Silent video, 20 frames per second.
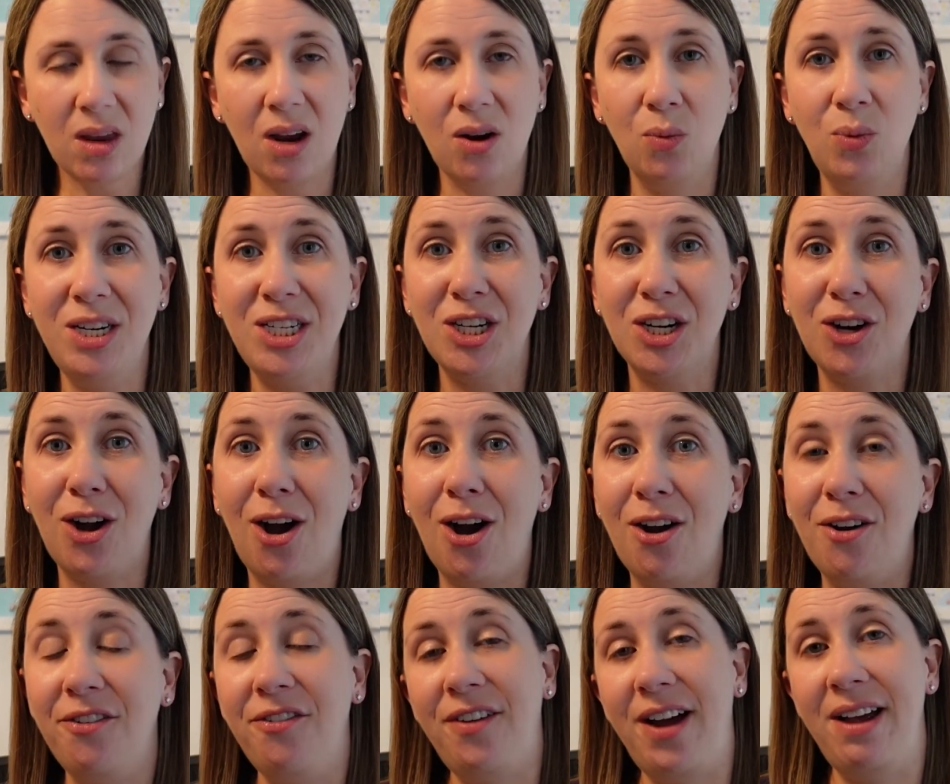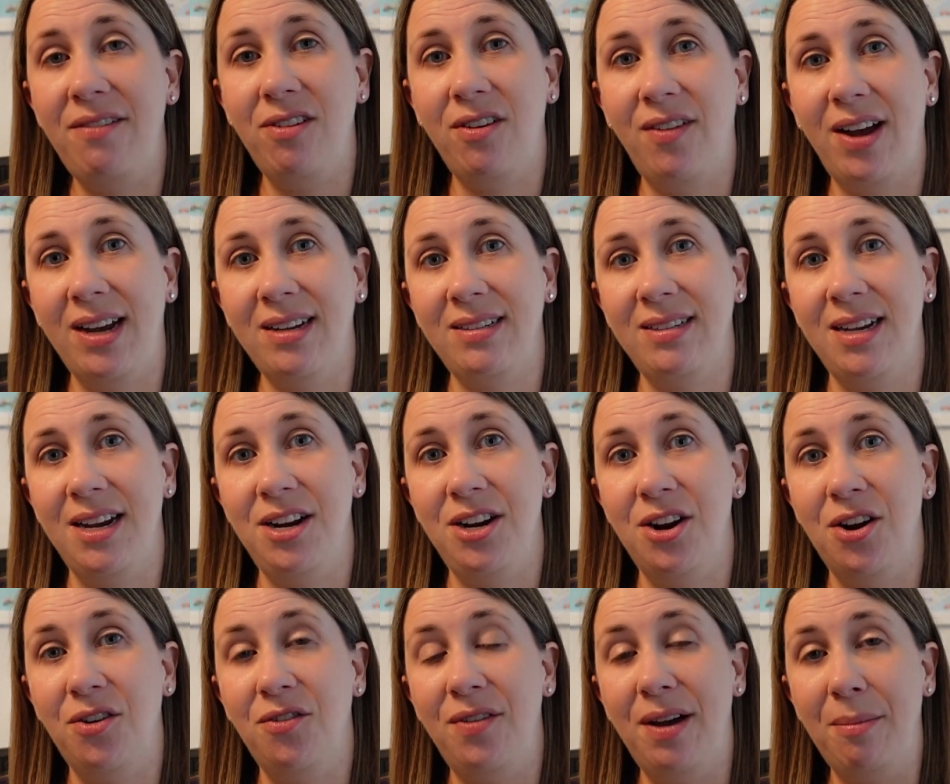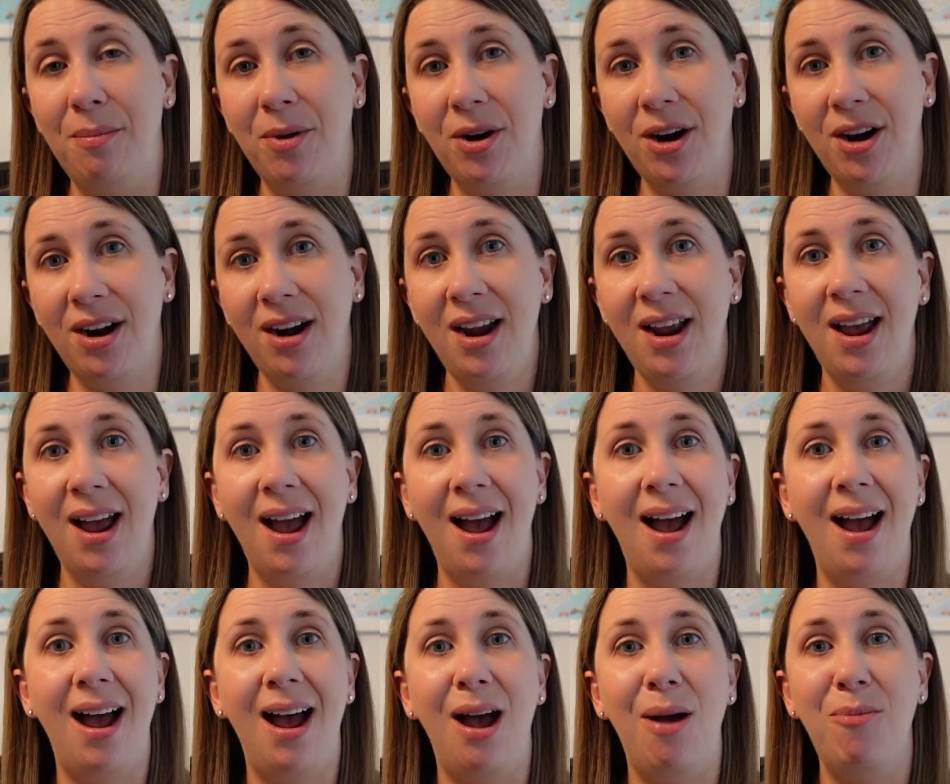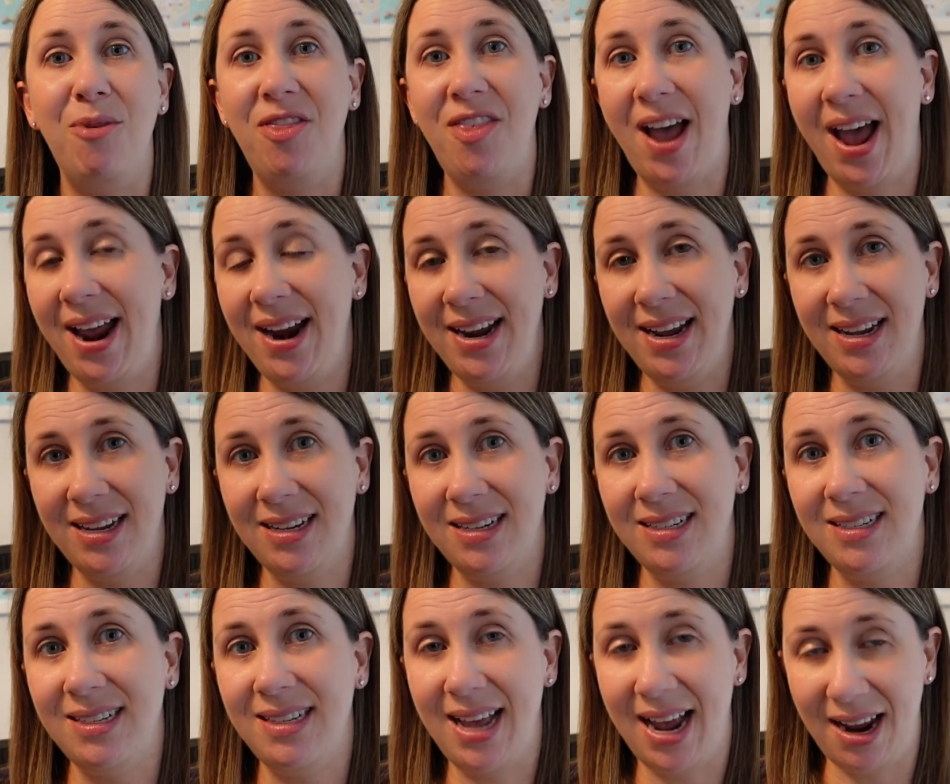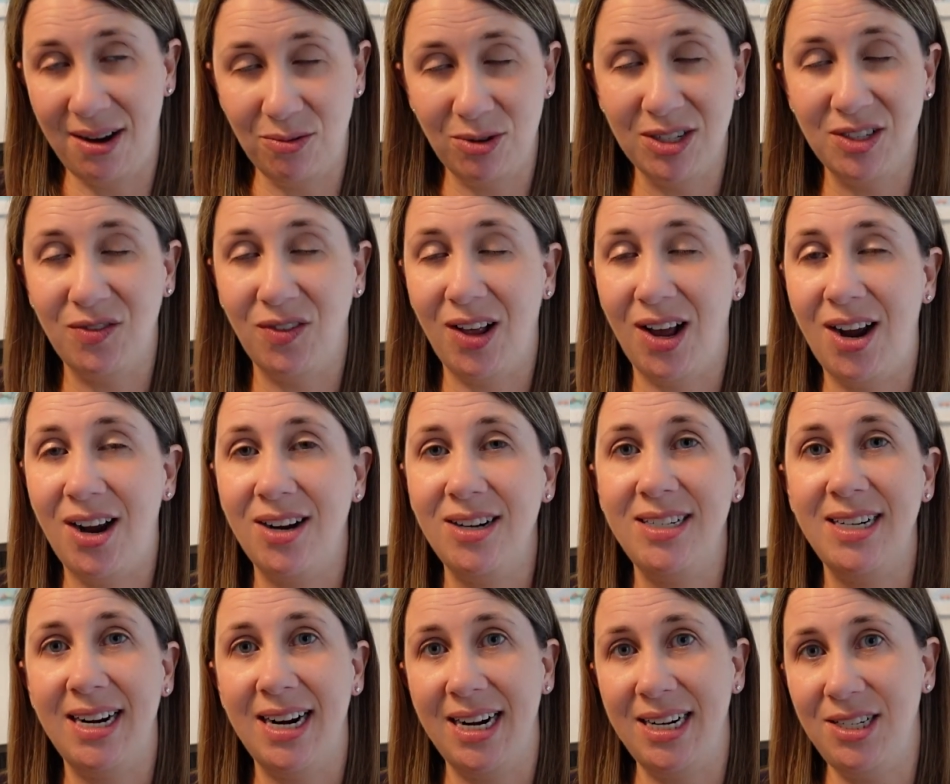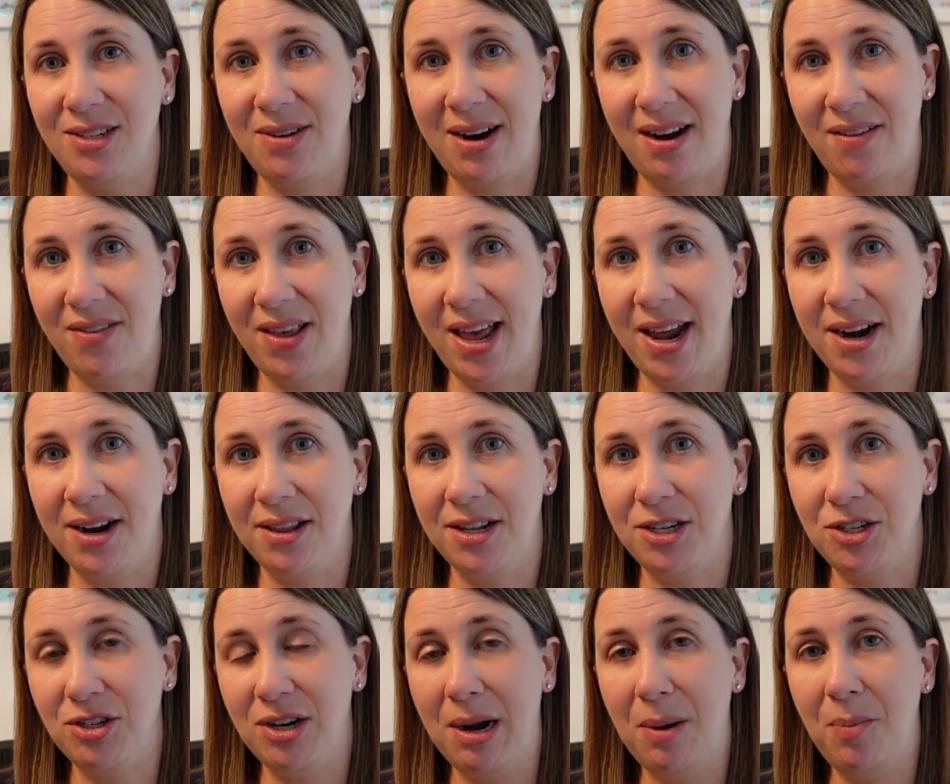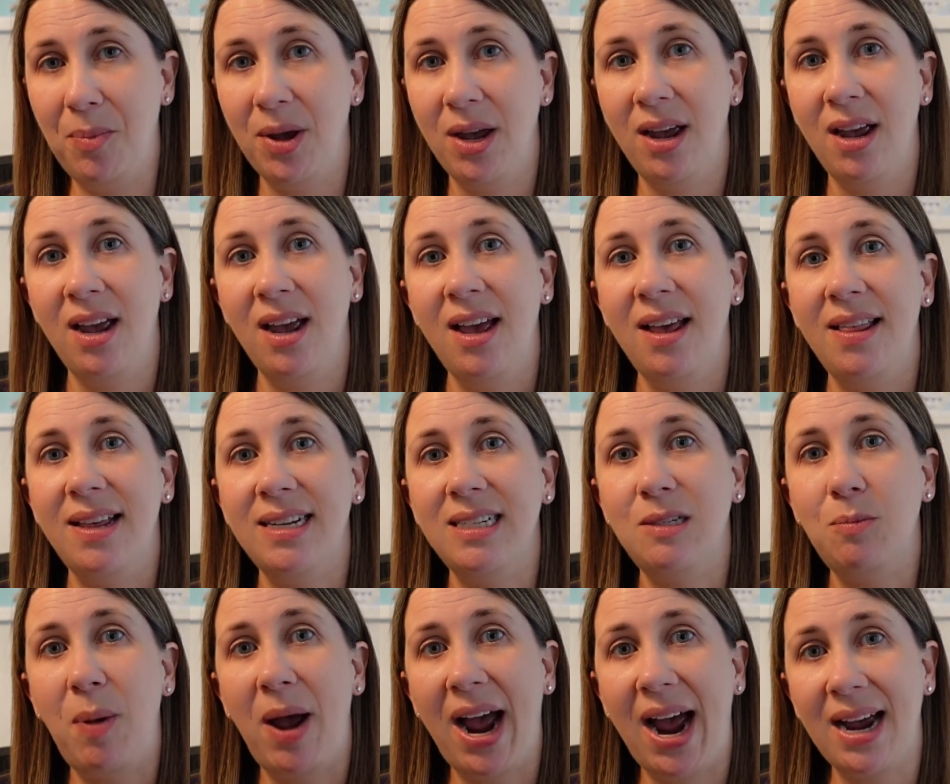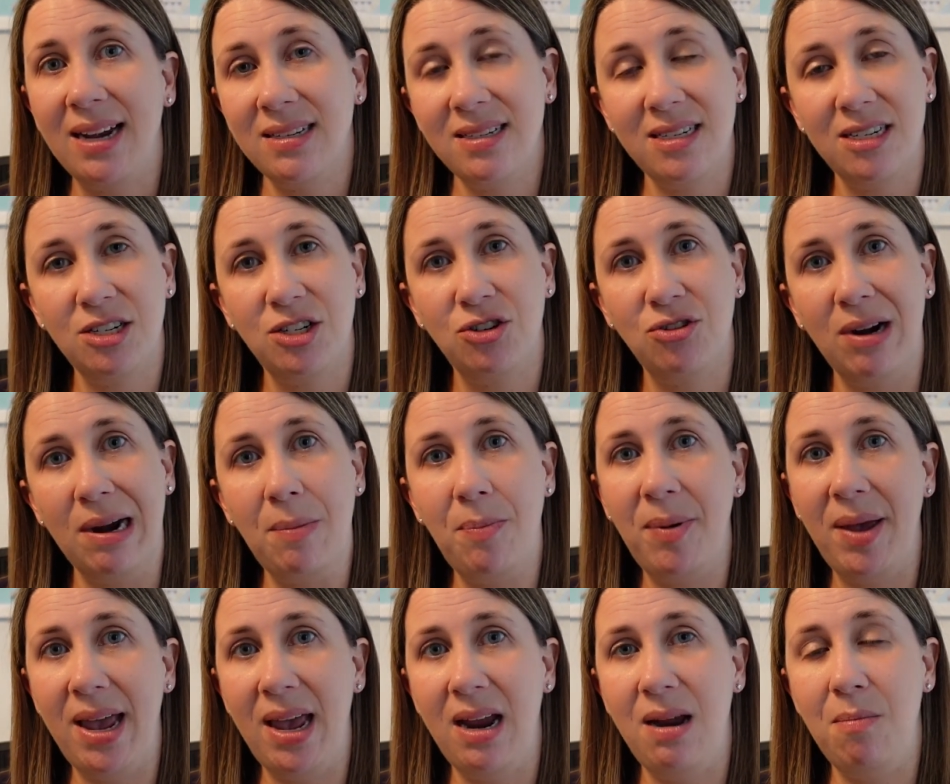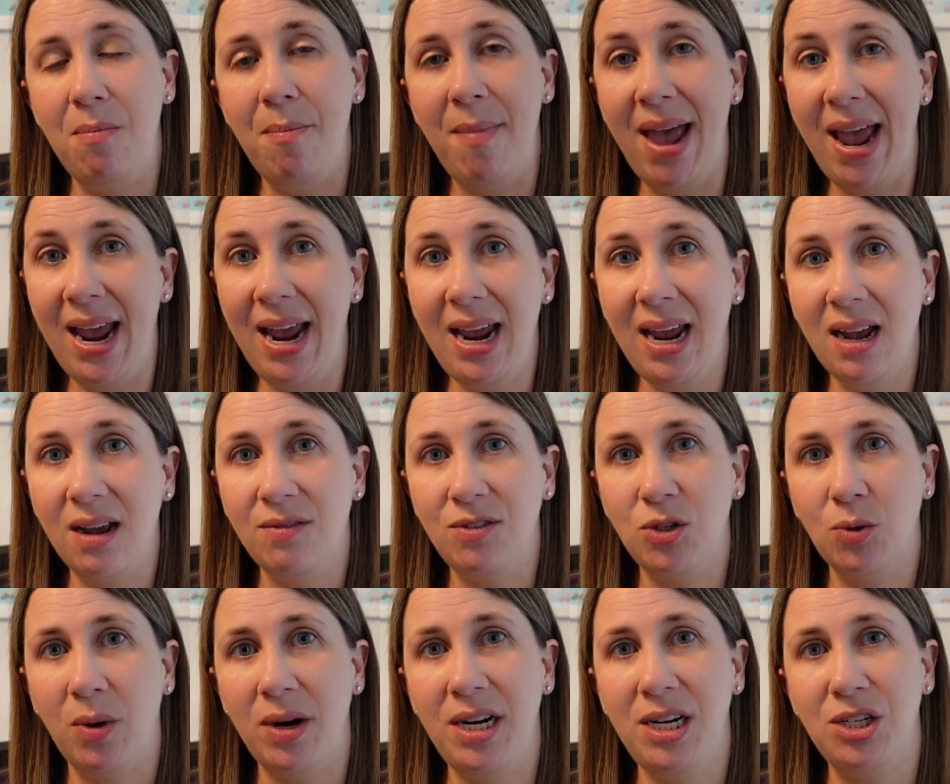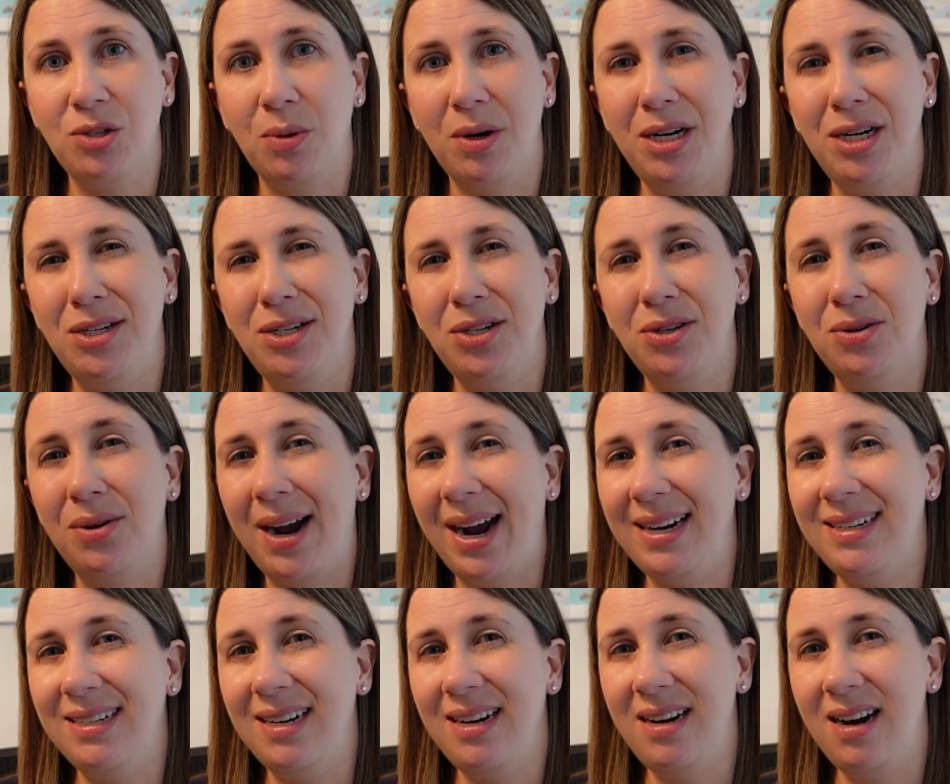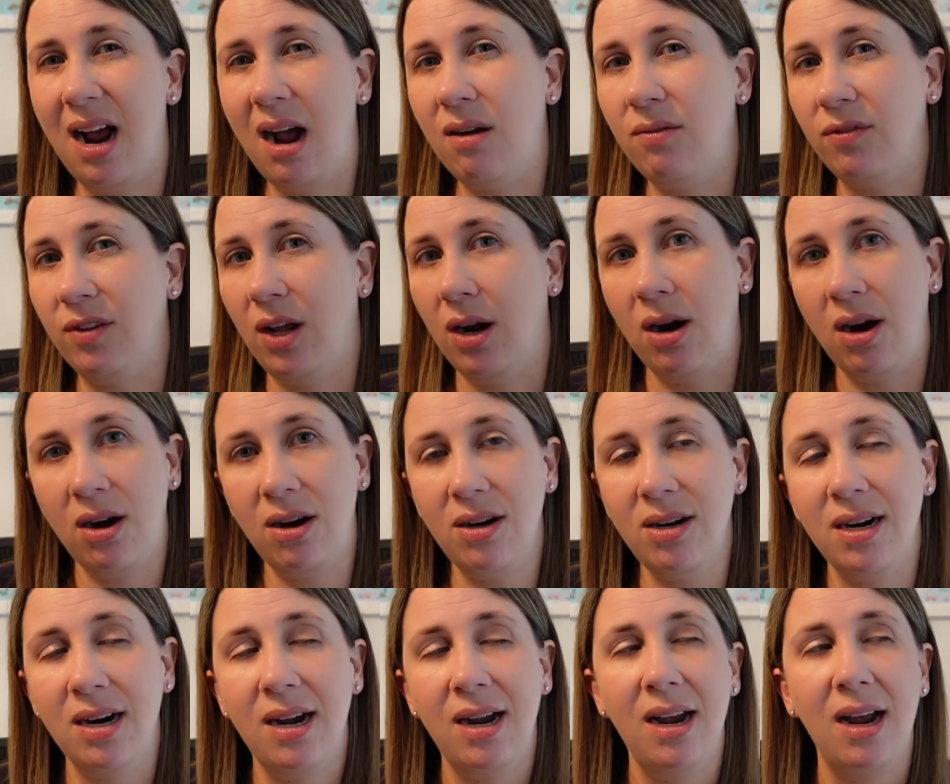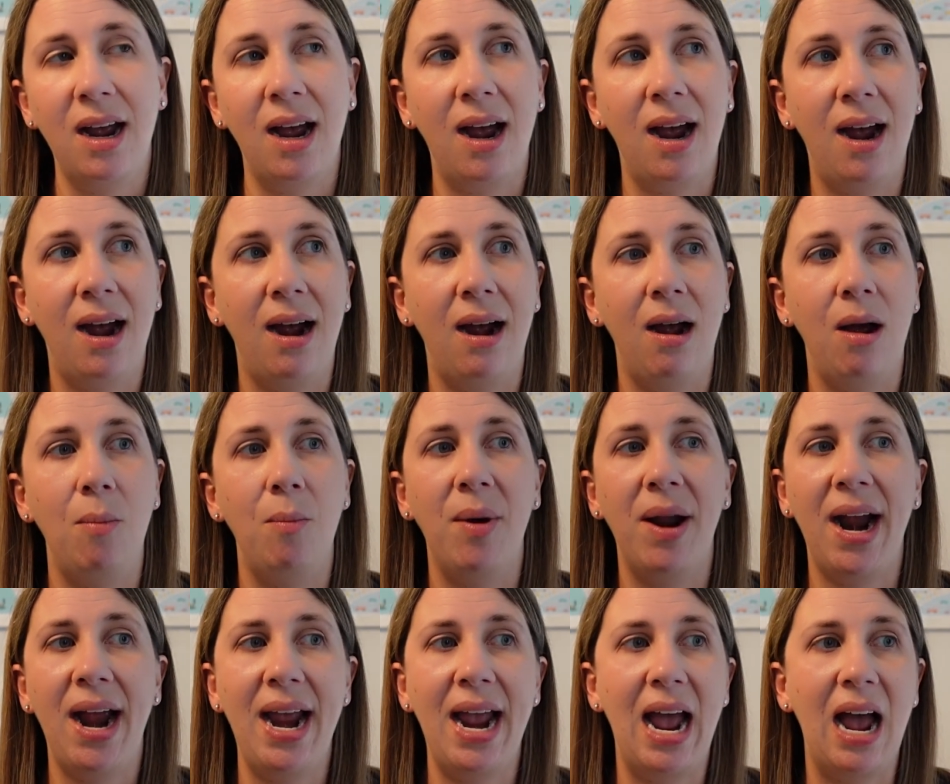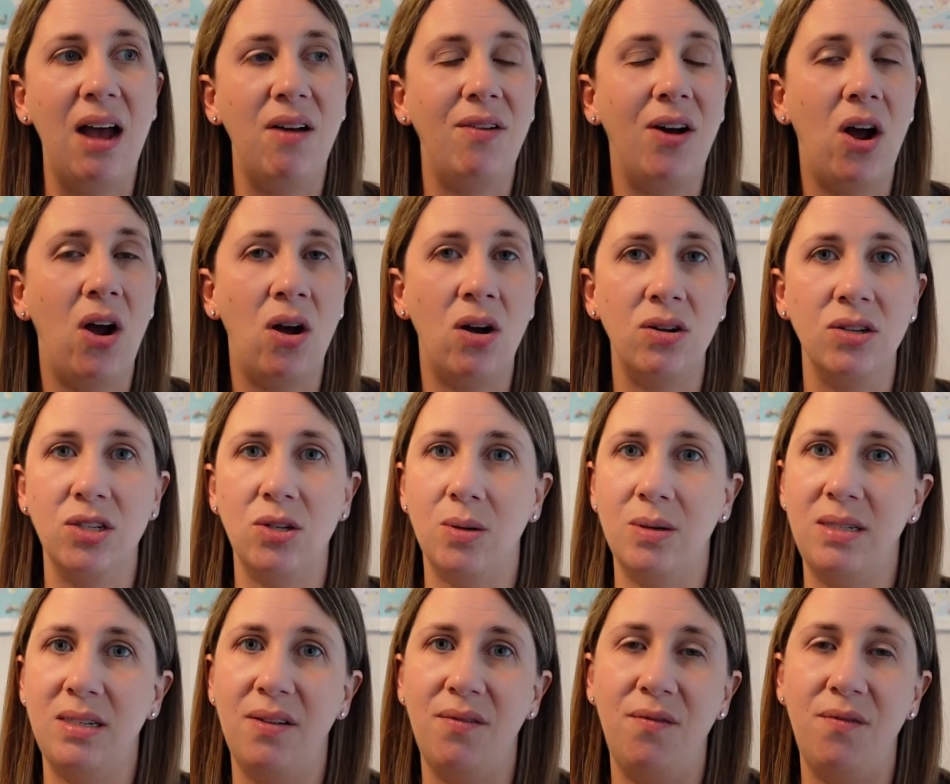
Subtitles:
We took all 5 of us in November. That was vlogged, and I do have that on the trip. This past trip in May of 2022, I did not vlog, but I have all sorts of